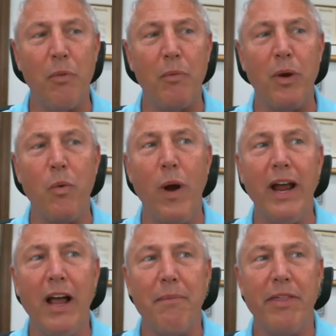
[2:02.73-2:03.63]
of when we
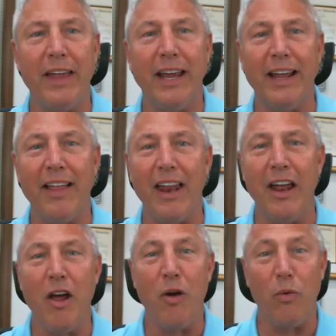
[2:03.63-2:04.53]
wake up thinking that
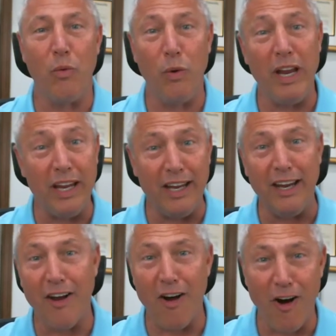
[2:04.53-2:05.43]

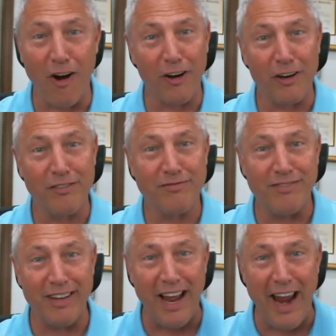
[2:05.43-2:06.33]
we are
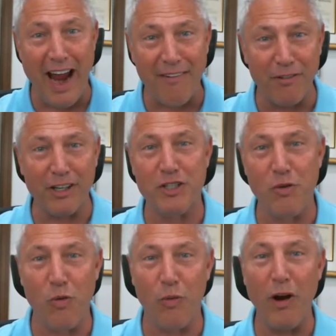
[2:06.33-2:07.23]
average,
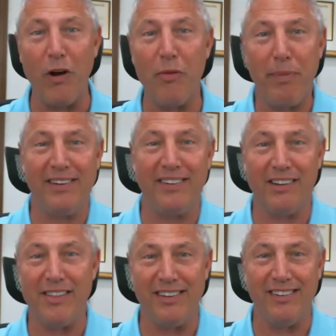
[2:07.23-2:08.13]
or we are
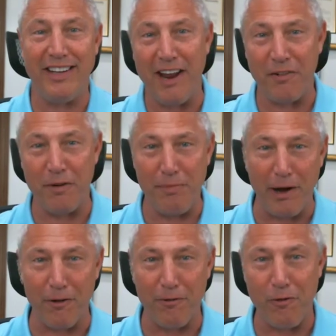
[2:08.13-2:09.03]
basically the standard
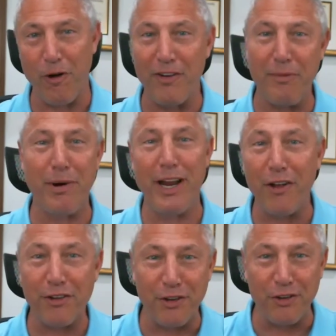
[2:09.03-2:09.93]
bearer for everybody
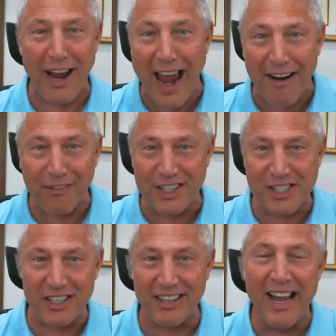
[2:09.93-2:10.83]
else who's
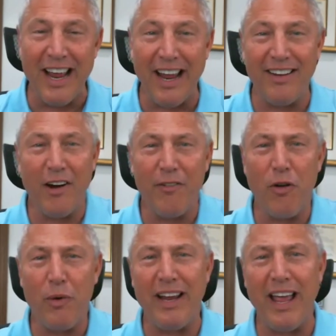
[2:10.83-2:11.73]
average, and
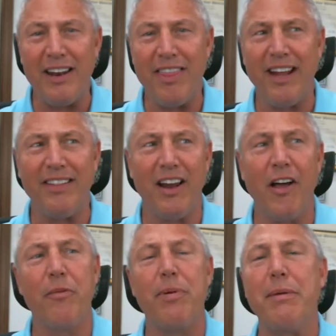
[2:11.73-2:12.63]
therefore we tend to think that
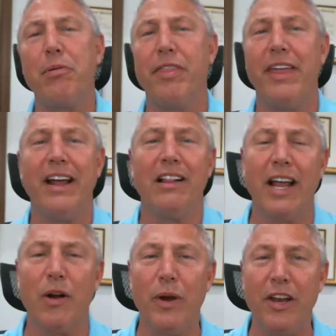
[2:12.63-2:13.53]
other people think
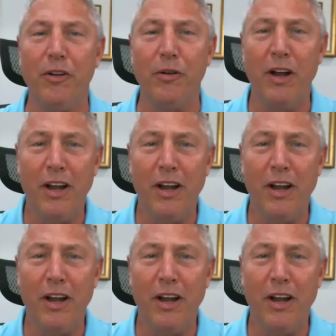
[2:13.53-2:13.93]
like we do,